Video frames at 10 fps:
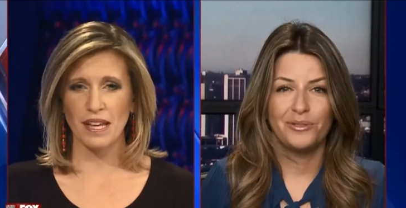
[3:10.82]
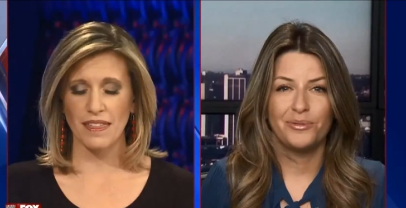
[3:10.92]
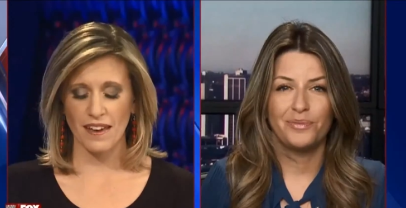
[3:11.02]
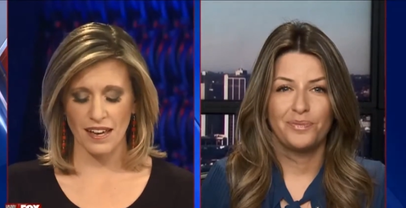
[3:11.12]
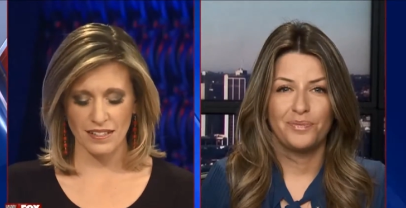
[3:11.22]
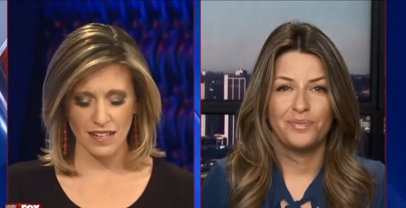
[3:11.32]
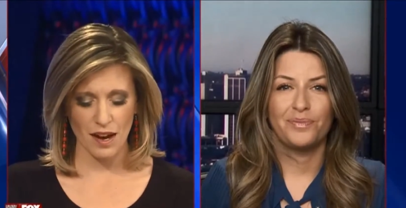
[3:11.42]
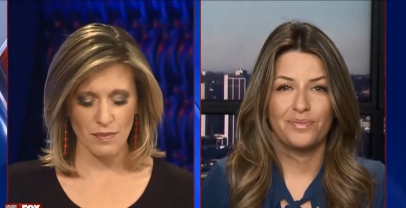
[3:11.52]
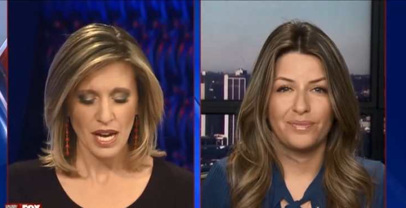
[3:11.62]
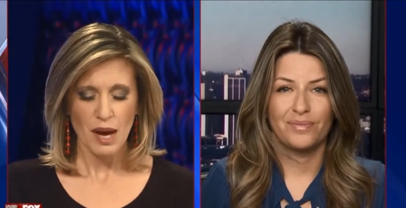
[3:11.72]
Speaker 1: many things.
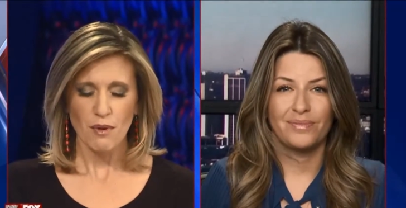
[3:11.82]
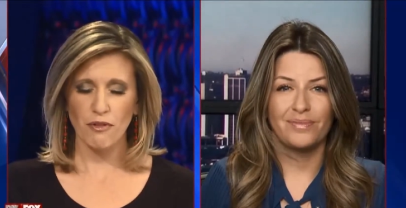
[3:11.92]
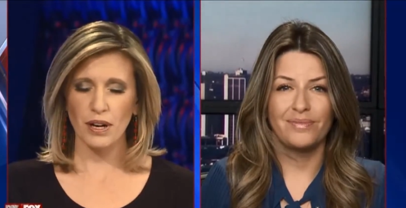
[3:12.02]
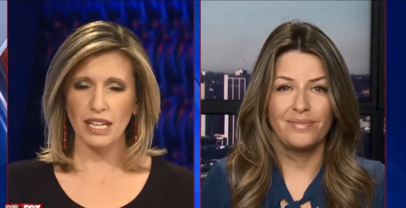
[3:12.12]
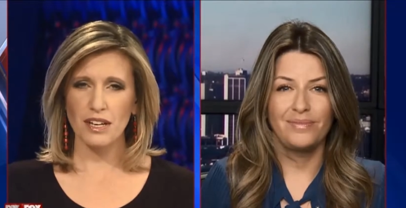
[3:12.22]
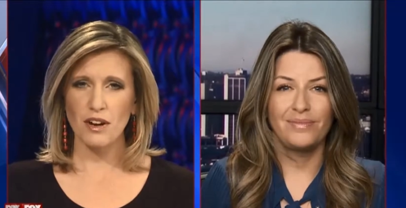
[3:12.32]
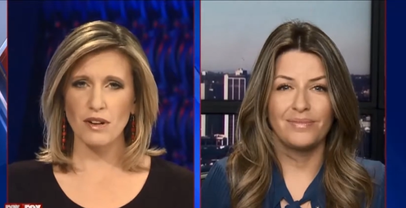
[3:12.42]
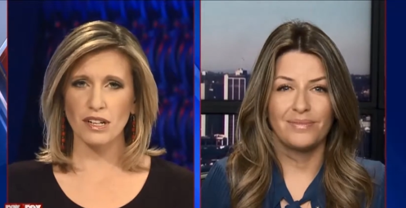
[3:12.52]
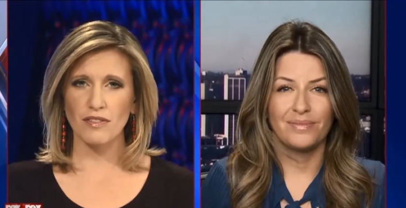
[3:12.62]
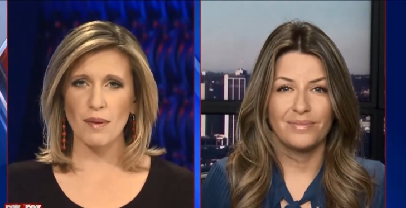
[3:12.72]
Um, before I let you go,
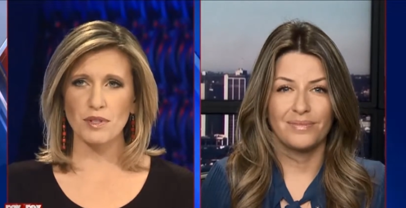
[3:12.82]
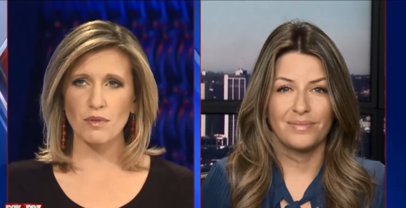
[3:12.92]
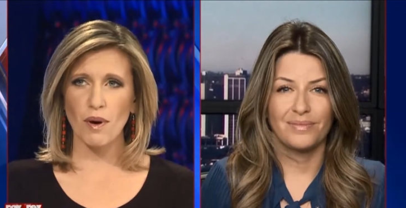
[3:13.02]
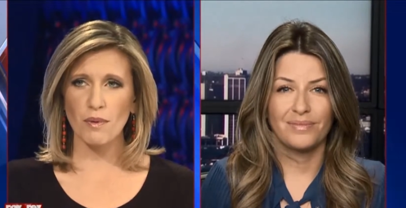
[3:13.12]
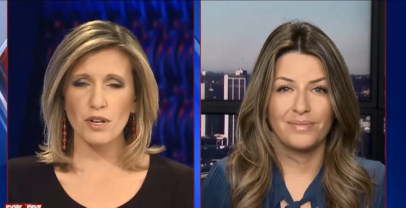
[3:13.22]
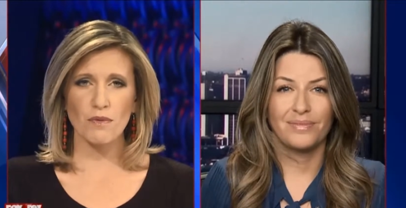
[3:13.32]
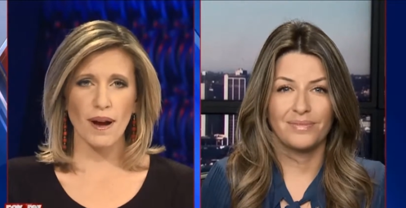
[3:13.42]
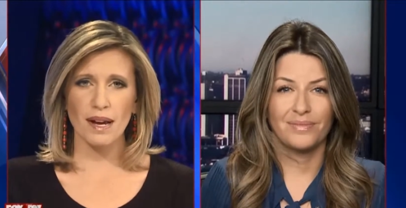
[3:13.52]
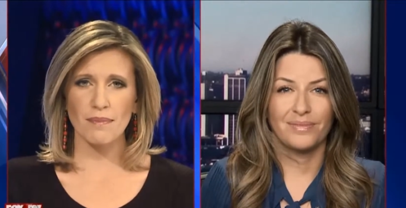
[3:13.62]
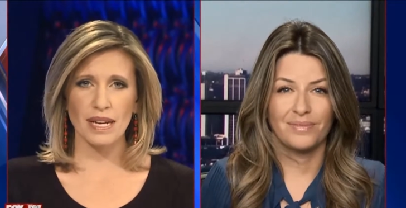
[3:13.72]
Dr. Fabi, so what would you
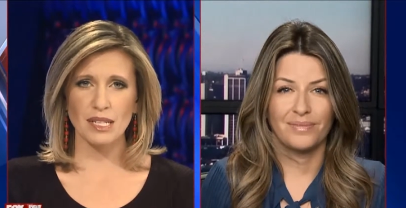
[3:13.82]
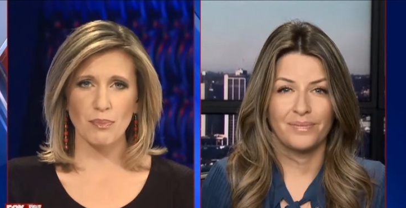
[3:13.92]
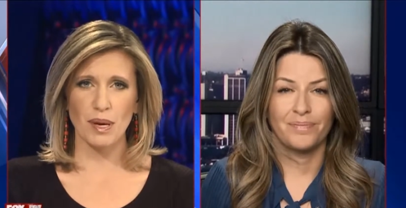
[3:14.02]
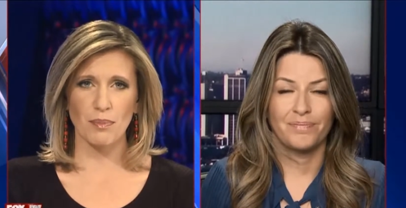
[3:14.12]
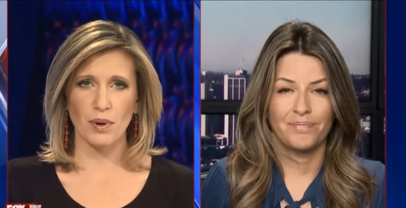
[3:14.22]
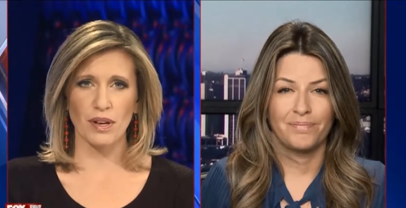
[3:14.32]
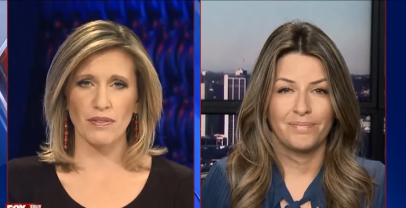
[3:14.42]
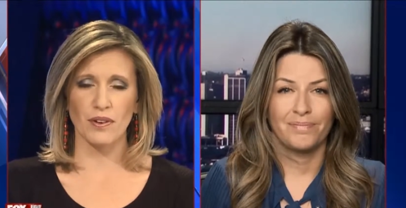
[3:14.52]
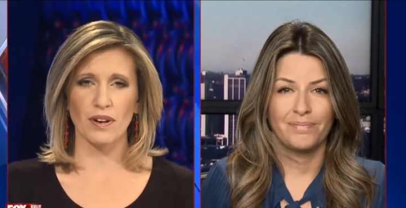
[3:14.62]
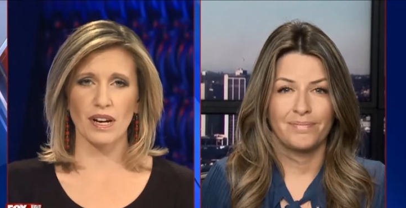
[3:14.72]
recommend to people if
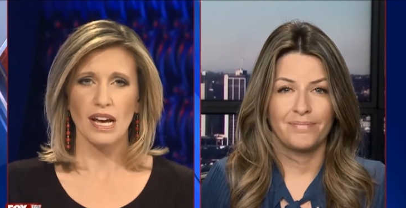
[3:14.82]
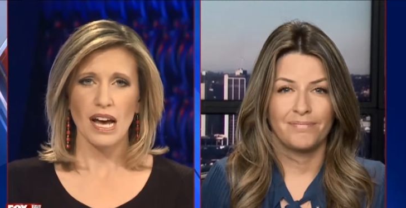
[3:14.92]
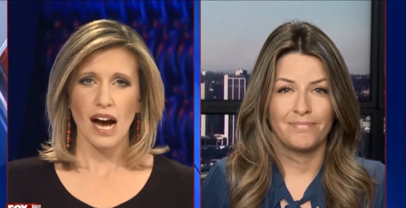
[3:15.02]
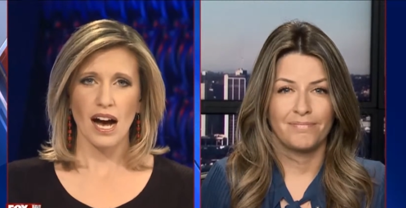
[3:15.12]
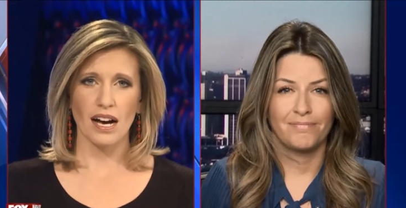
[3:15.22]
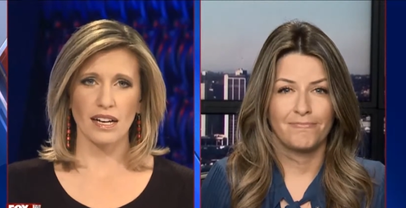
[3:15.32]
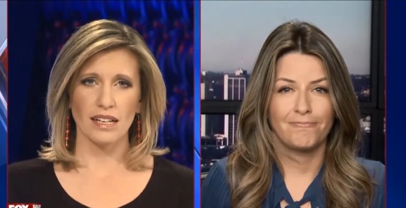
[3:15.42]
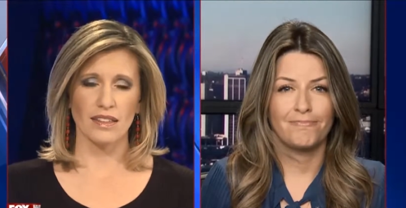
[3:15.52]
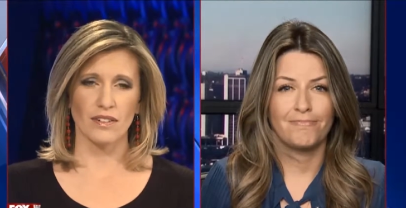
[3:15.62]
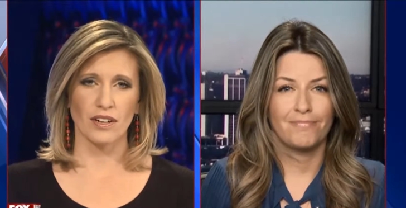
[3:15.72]
they're at uh,
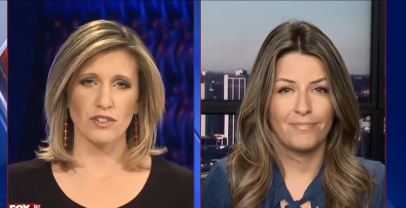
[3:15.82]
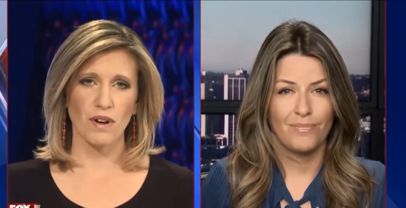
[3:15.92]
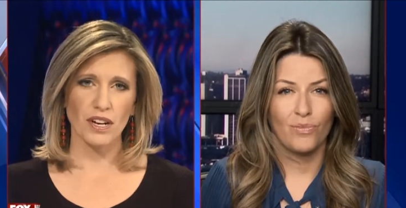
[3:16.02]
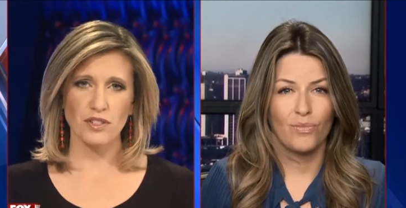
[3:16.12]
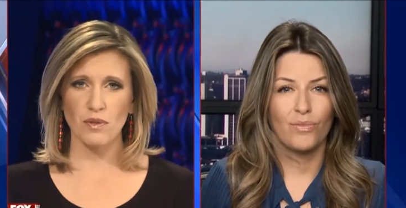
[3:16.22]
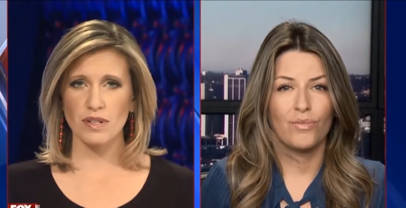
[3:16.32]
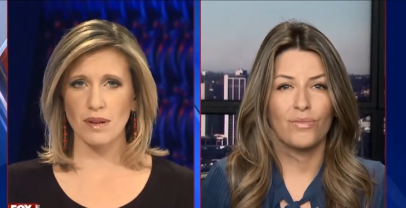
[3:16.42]
either a drugstore or